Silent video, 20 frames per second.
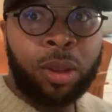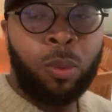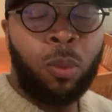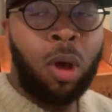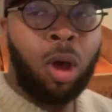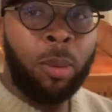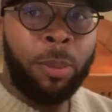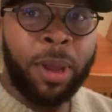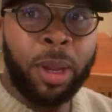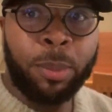the
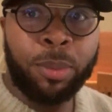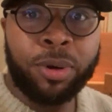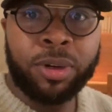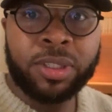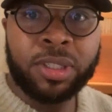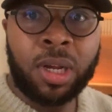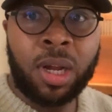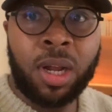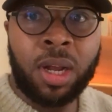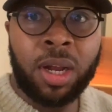wallpaper is
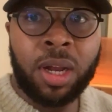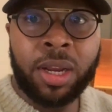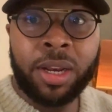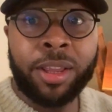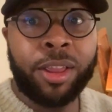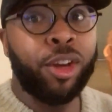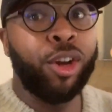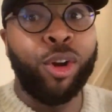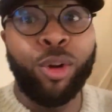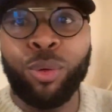gone,
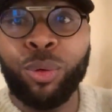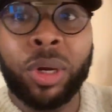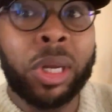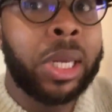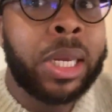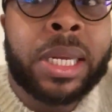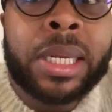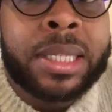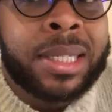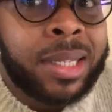the
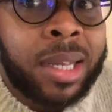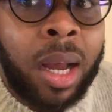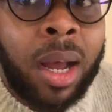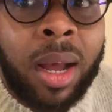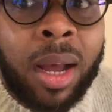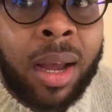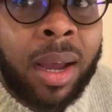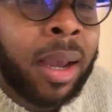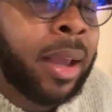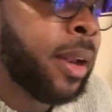green is
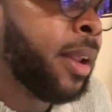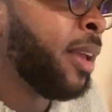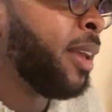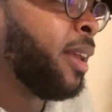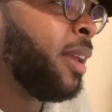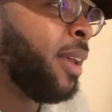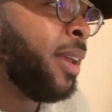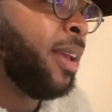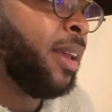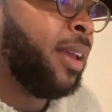gone,
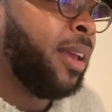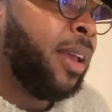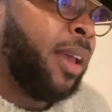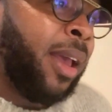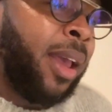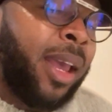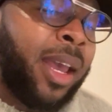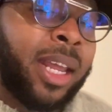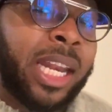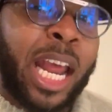
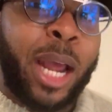and